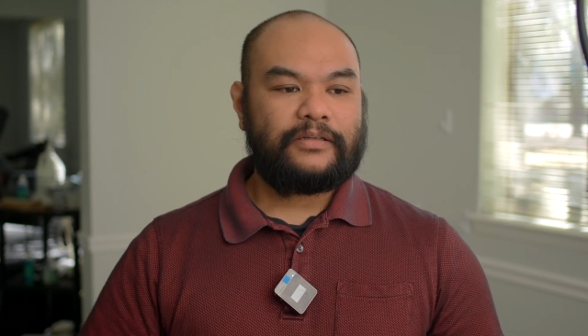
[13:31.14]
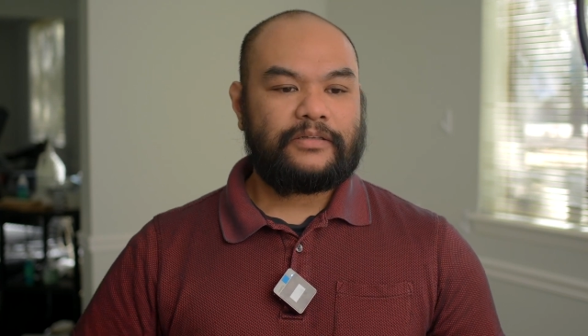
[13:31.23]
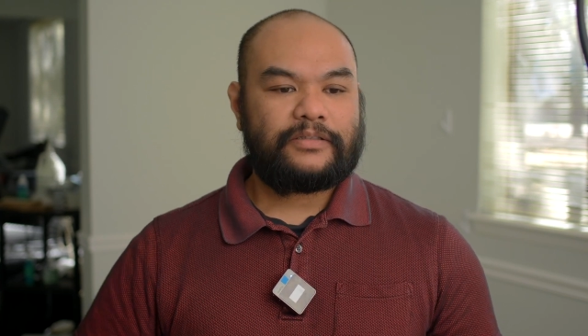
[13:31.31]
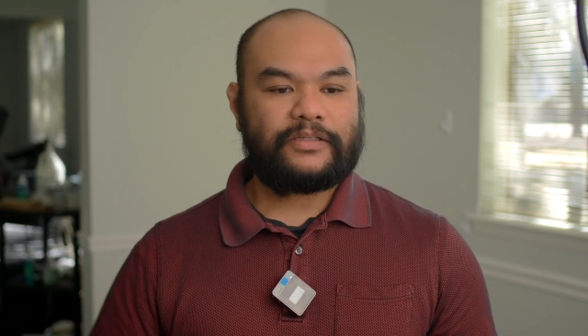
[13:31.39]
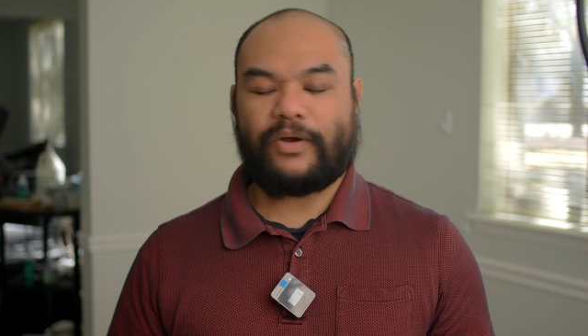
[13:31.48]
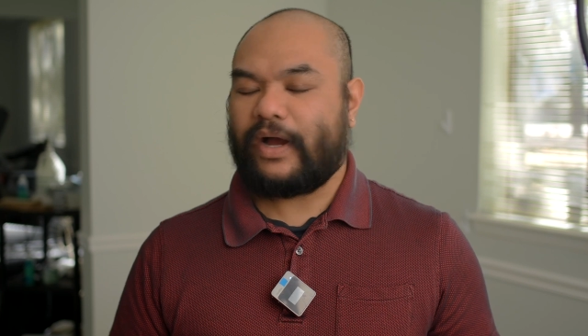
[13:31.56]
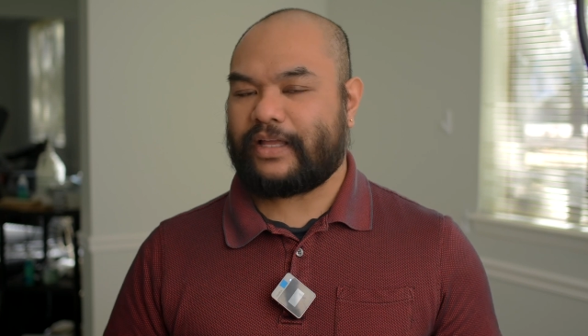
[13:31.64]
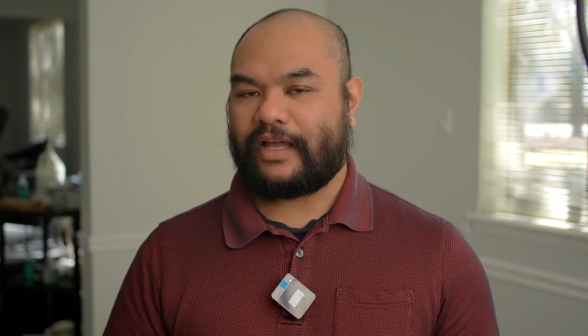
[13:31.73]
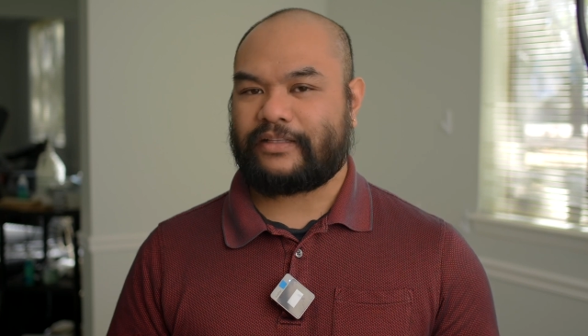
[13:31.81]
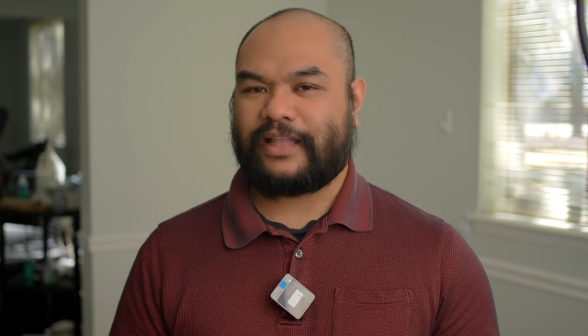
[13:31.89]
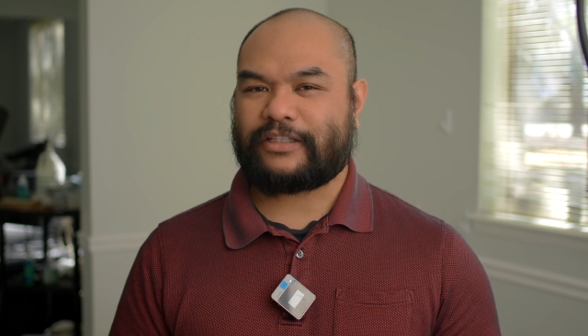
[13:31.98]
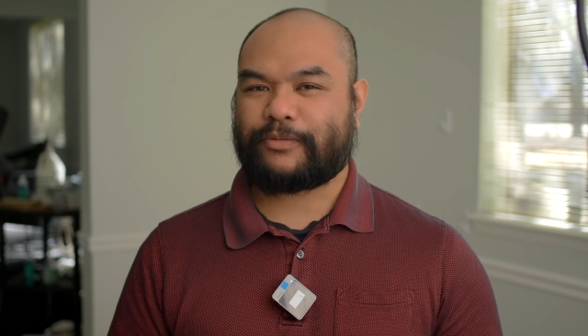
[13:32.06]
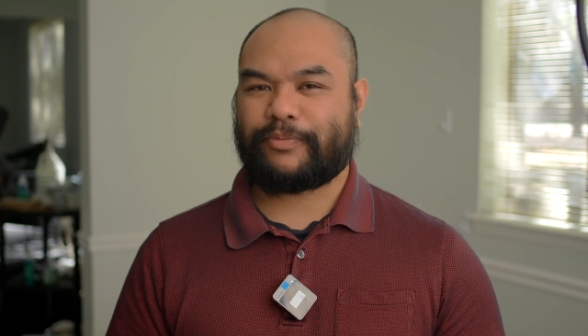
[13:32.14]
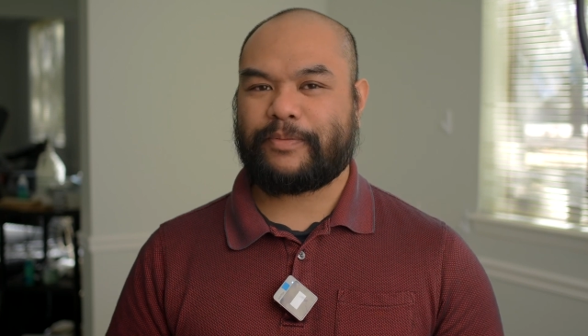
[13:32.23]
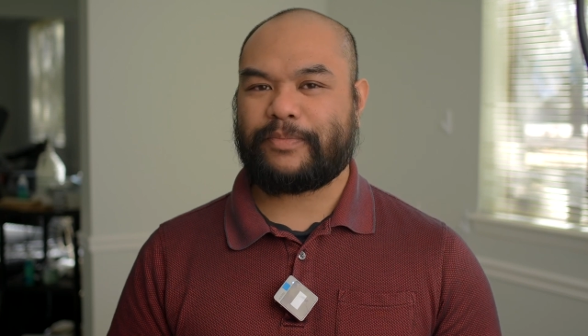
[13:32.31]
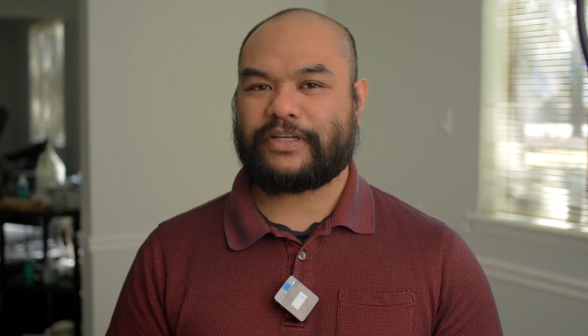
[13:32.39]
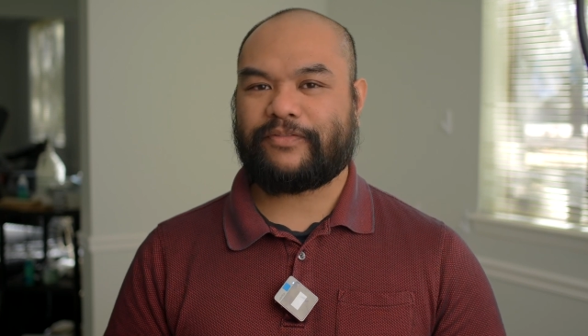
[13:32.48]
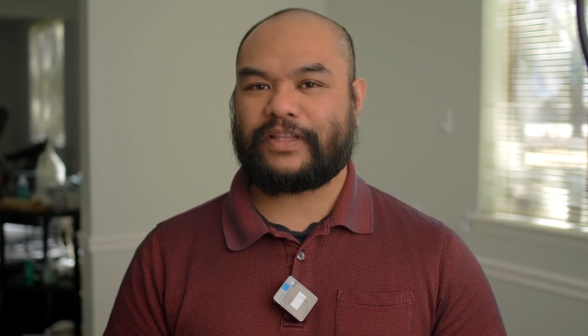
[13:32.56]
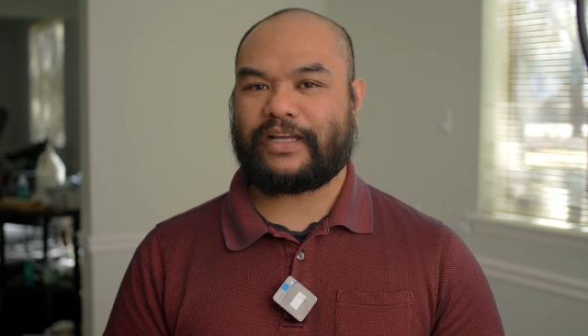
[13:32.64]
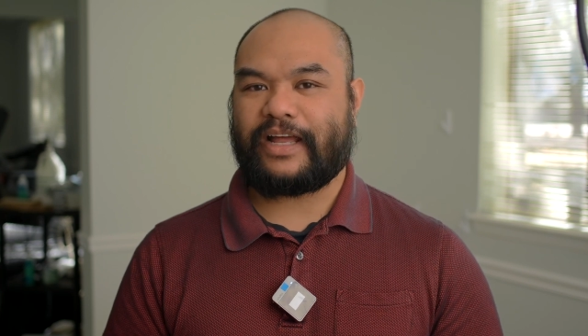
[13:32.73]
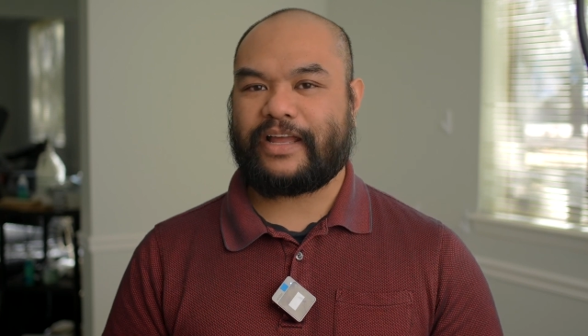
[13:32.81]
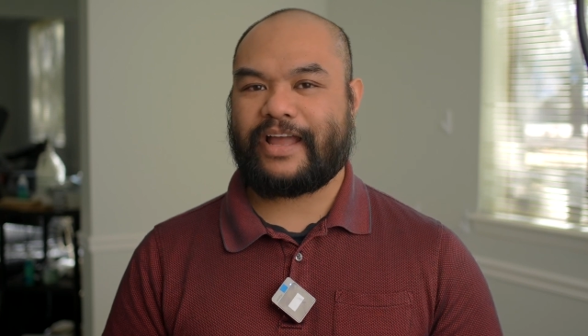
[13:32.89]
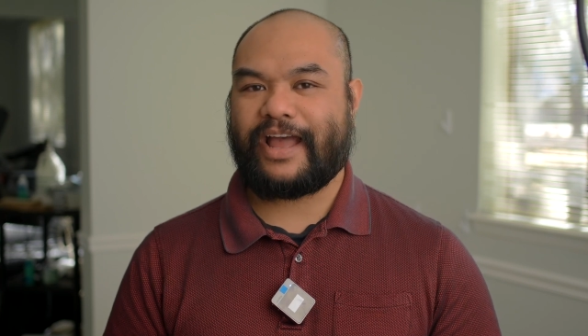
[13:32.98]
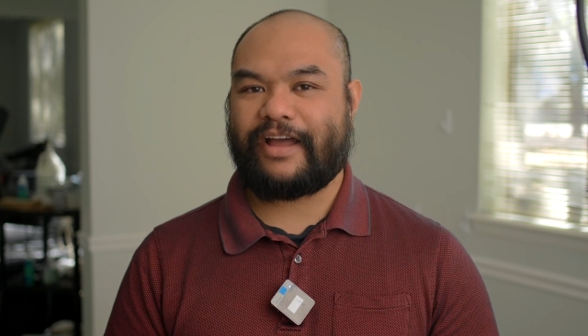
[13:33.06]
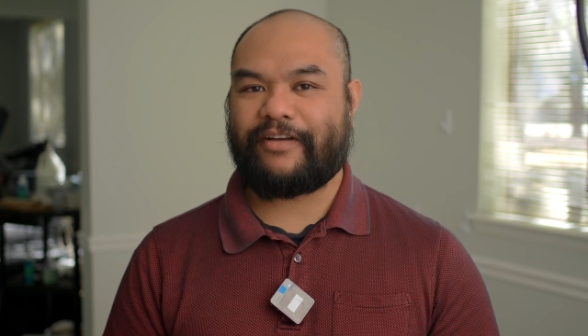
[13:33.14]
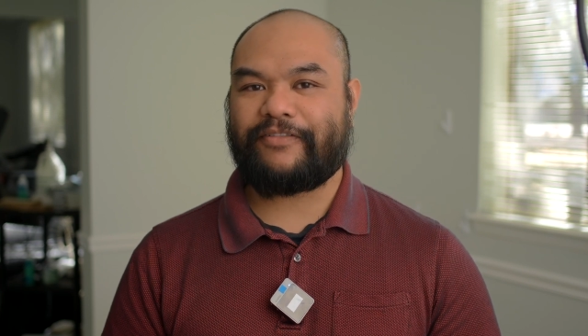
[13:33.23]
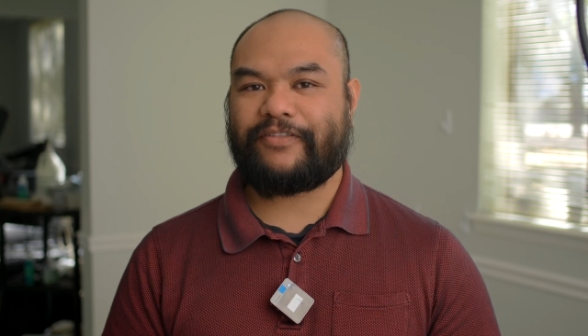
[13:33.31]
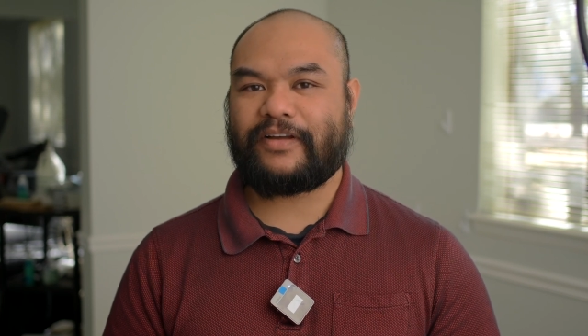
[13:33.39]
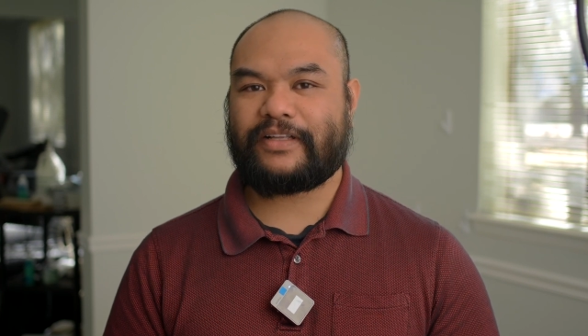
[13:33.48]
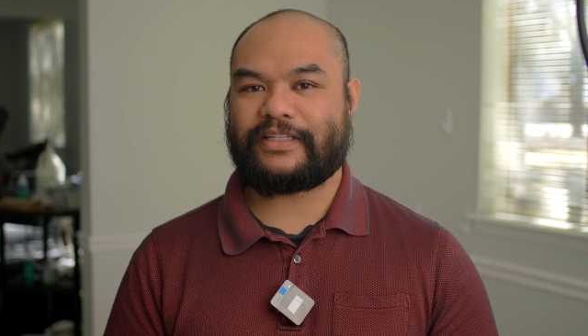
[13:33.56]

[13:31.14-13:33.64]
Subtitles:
So that's pretty much everything I have